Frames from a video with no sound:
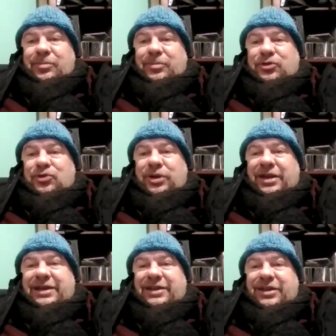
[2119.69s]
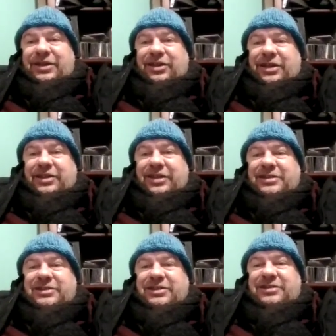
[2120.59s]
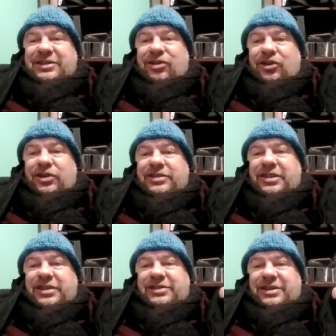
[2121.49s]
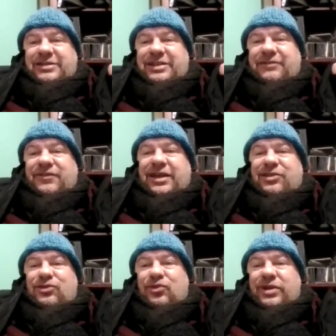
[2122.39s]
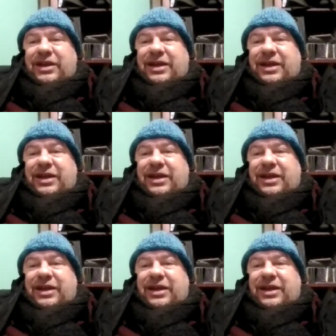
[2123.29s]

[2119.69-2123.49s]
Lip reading: between Indigenous and non-Indigenous if they took